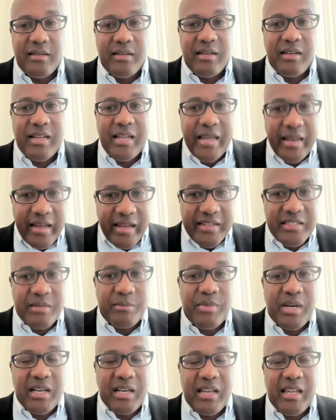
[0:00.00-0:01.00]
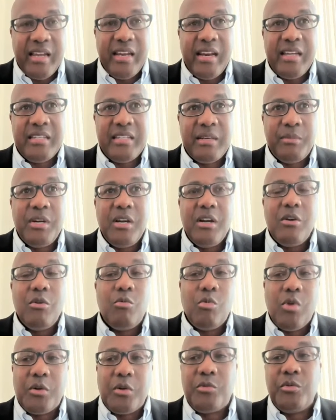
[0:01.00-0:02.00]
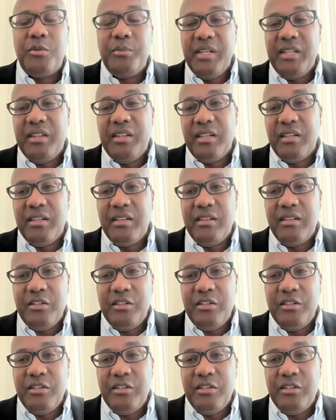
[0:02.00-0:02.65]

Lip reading: line item by line item, what will be the